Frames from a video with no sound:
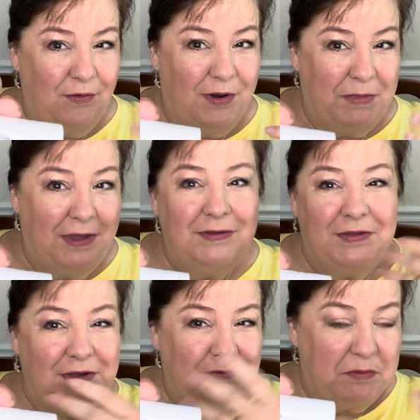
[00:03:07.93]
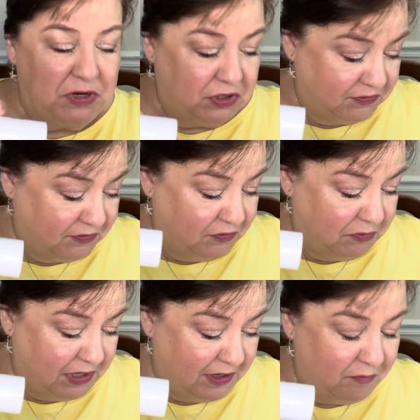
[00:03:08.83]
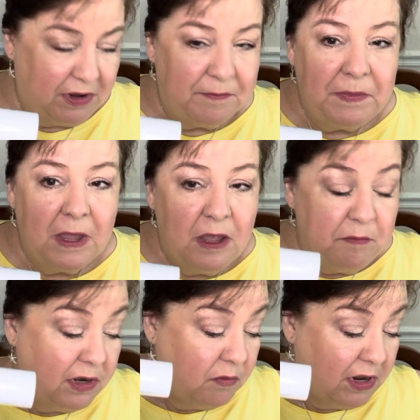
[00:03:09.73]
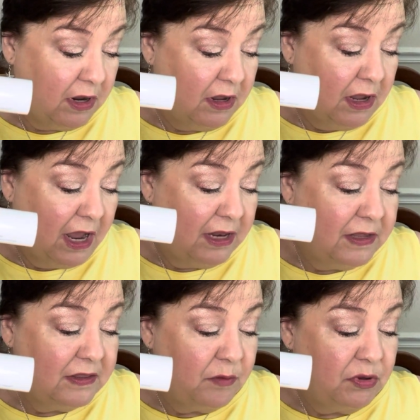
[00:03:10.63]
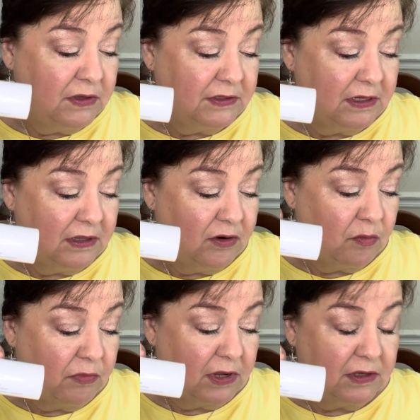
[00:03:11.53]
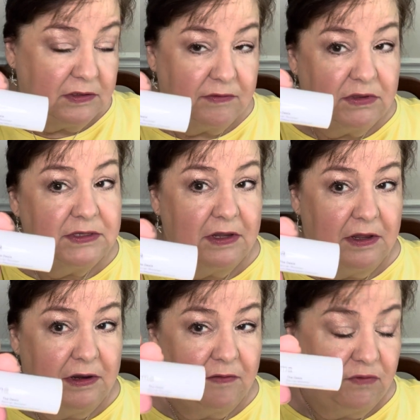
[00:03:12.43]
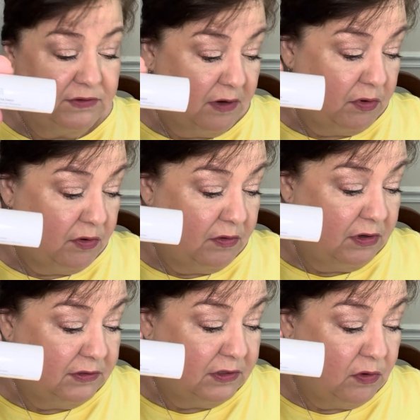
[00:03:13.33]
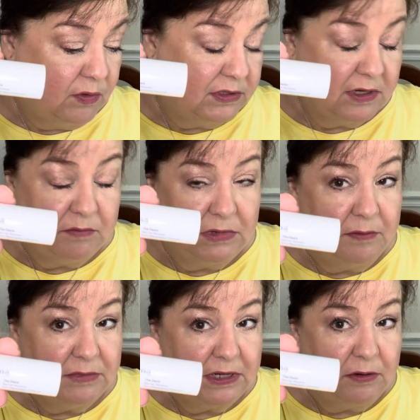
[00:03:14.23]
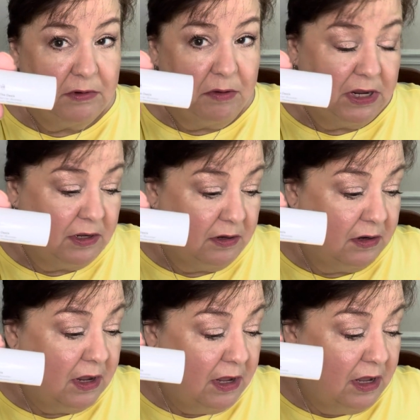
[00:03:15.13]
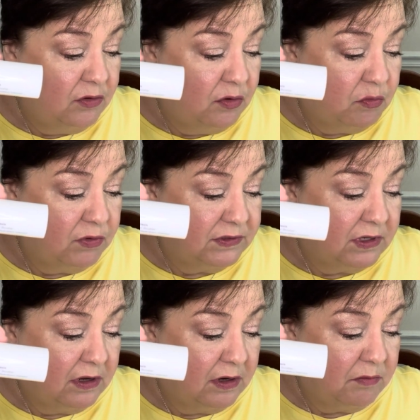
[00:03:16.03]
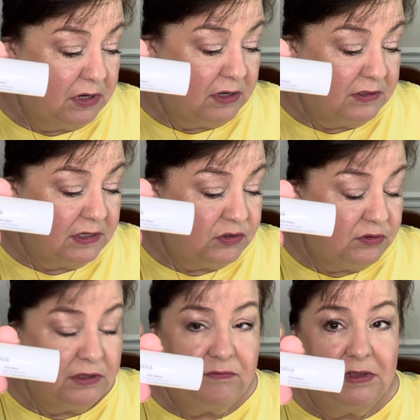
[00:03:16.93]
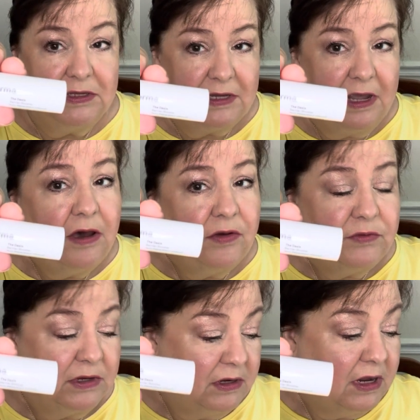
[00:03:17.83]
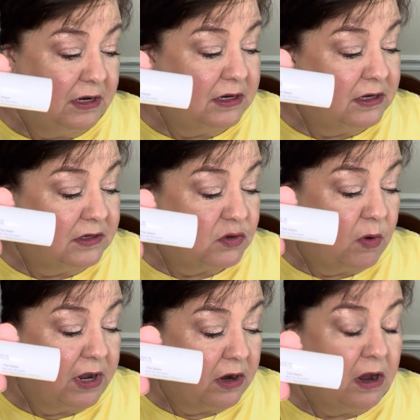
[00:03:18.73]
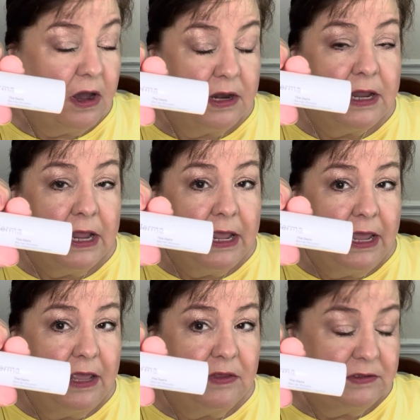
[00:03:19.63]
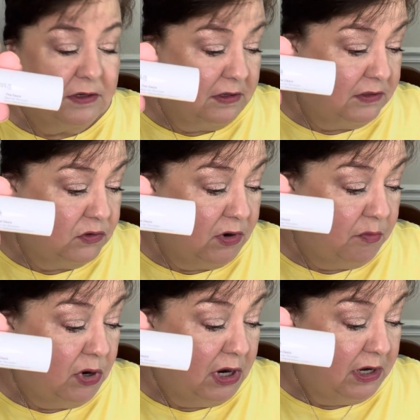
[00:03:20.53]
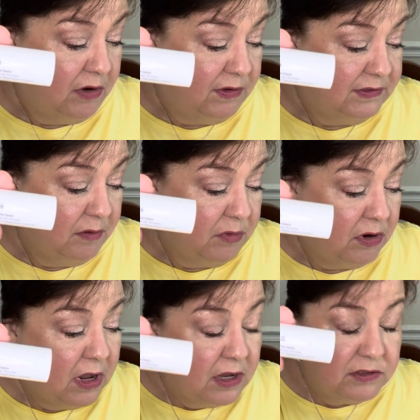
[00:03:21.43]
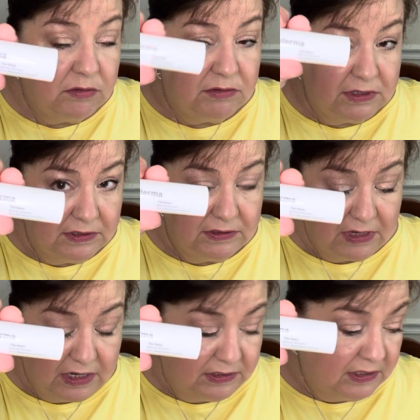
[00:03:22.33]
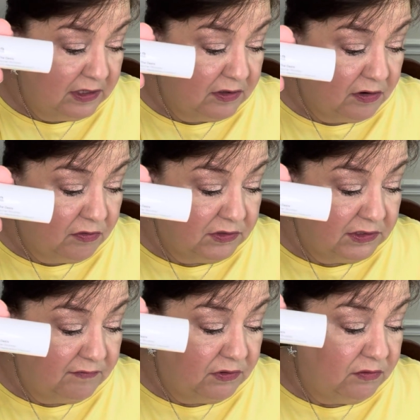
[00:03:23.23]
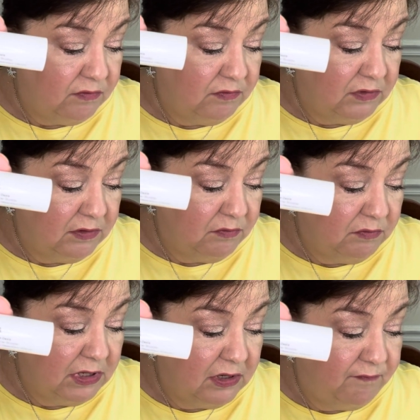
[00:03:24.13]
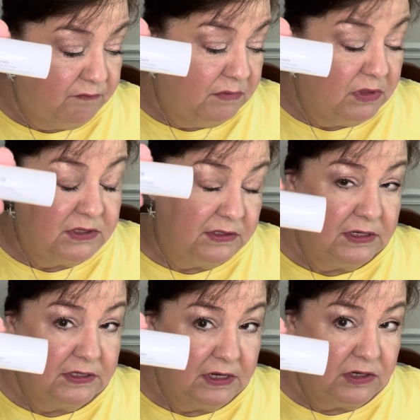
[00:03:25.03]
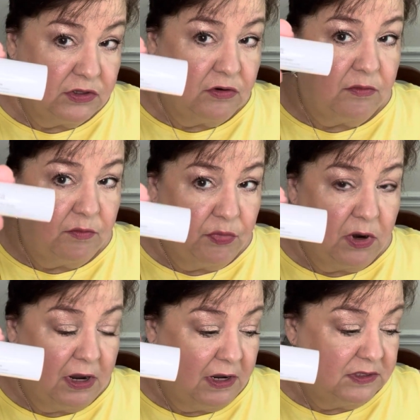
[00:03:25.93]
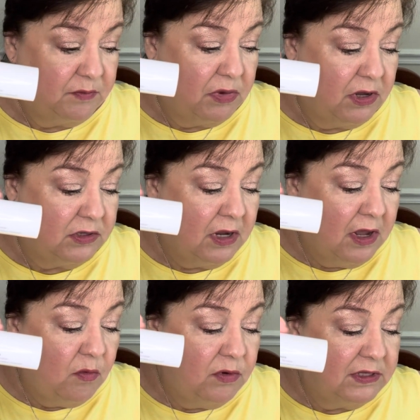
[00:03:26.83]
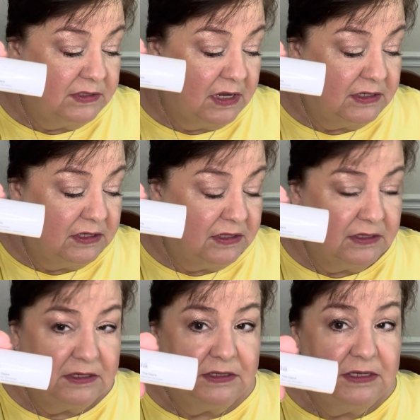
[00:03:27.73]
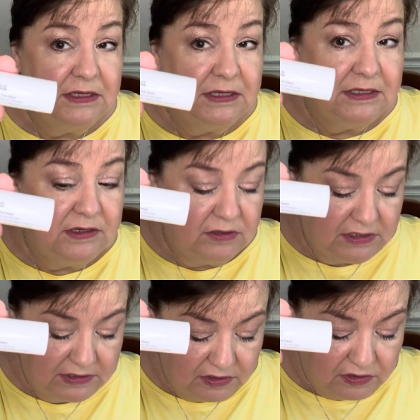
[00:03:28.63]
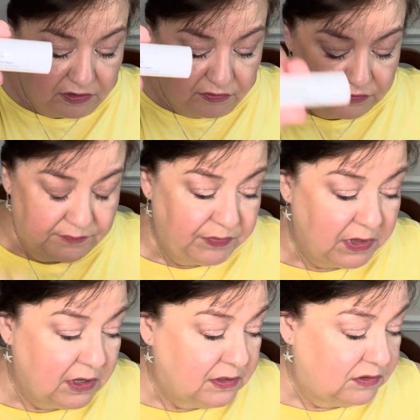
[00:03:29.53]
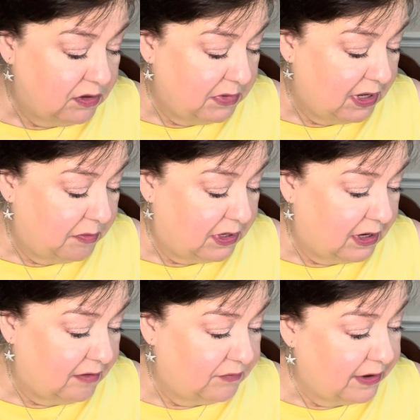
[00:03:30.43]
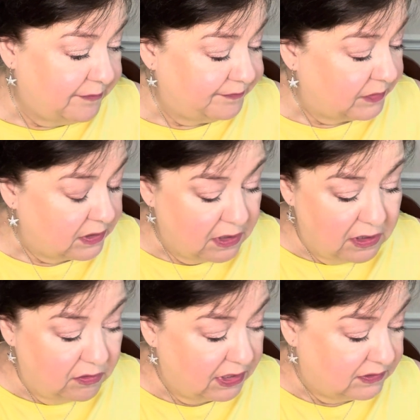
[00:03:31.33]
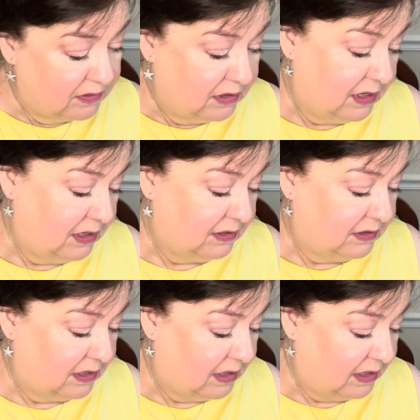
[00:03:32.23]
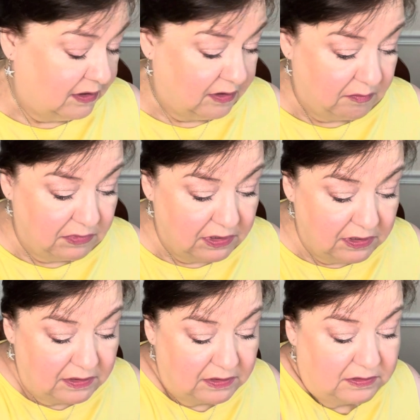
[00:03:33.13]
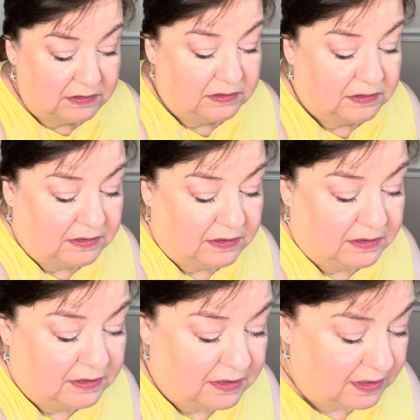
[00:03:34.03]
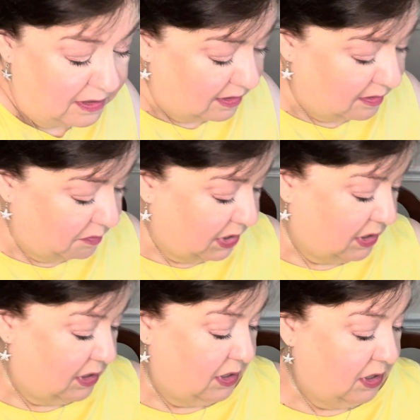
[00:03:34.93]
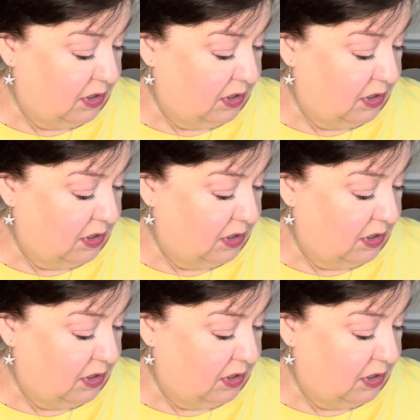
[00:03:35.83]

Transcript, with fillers: where I'm at. So that's why my cheeks are a little red anyway. But anyway, I think they put this in here because of the sun for summer. So, and sometimes I, I may get a little more sun because I do live in the south and, and it gets quite hot and the sun is quite bright in the summer. So anyway, this is $18 if you, uh, it's a $68 price, but with the size that this is, this is still $18. So I'm happy to have that. Okay, so the next item is by